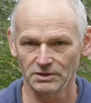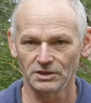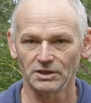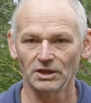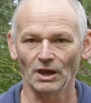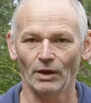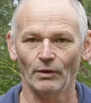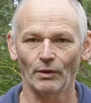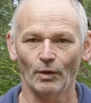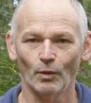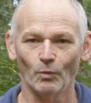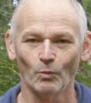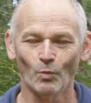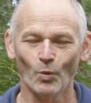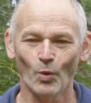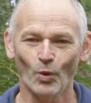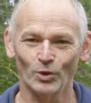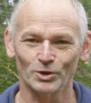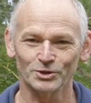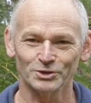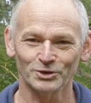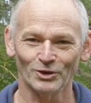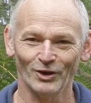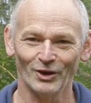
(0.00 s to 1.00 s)
go on
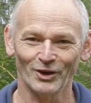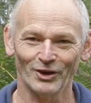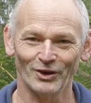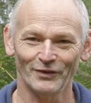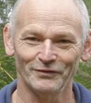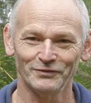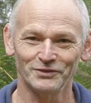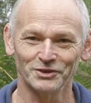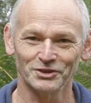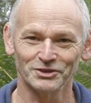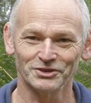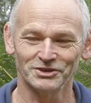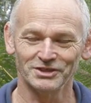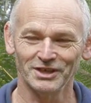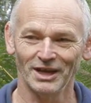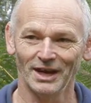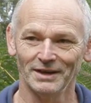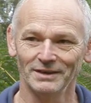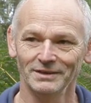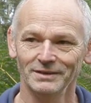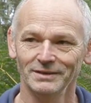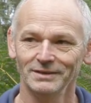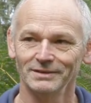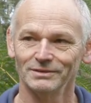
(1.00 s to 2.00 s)
walks like I've just
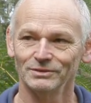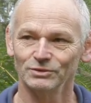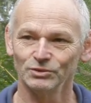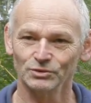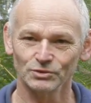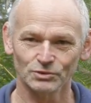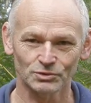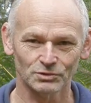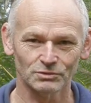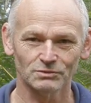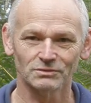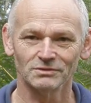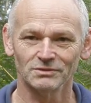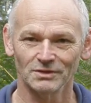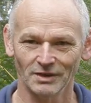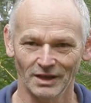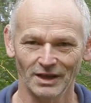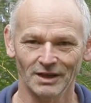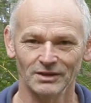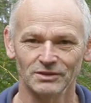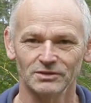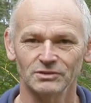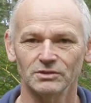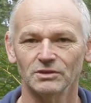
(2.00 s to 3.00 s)
done,
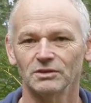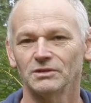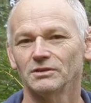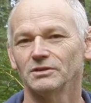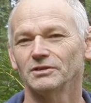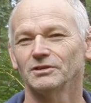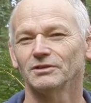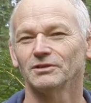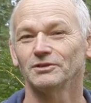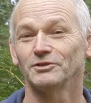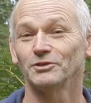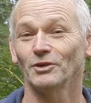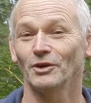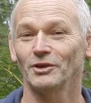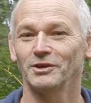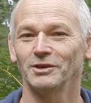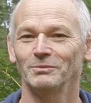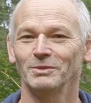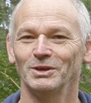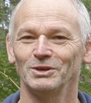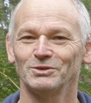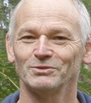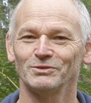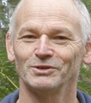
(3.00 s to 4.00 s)
and do little
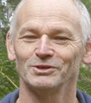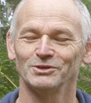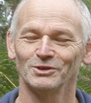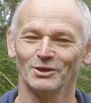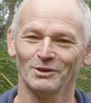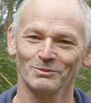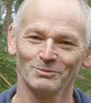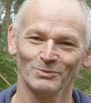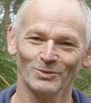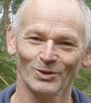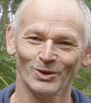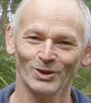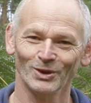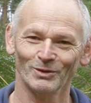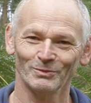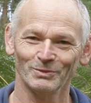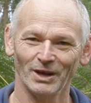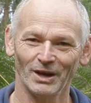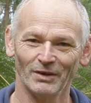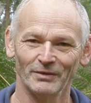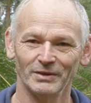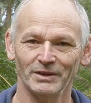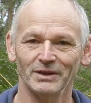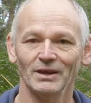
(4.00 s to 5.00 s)
documentaries on them while I'm
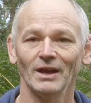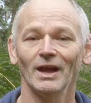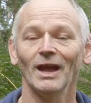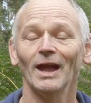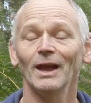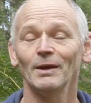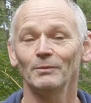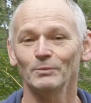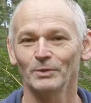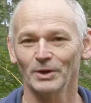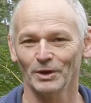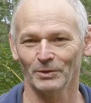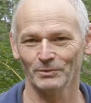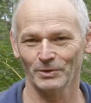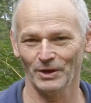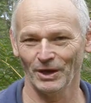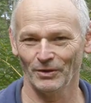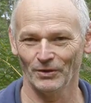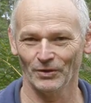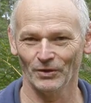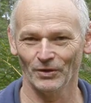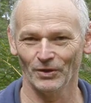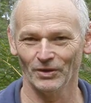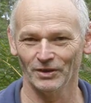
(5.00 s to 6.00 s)
going. And when I'm
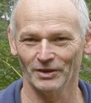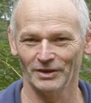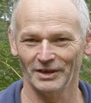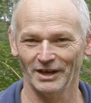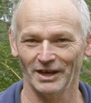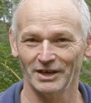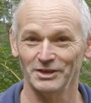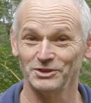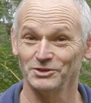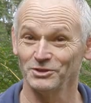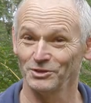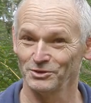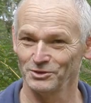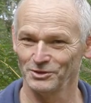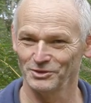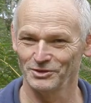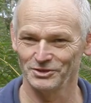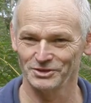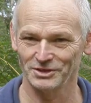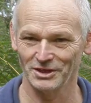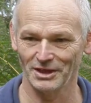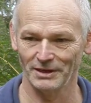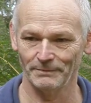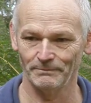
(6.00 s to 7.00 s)
going on holidays, I do the
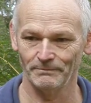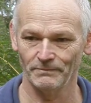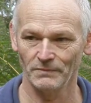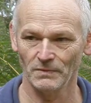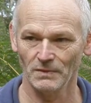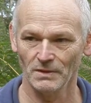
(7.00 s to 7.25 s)
same.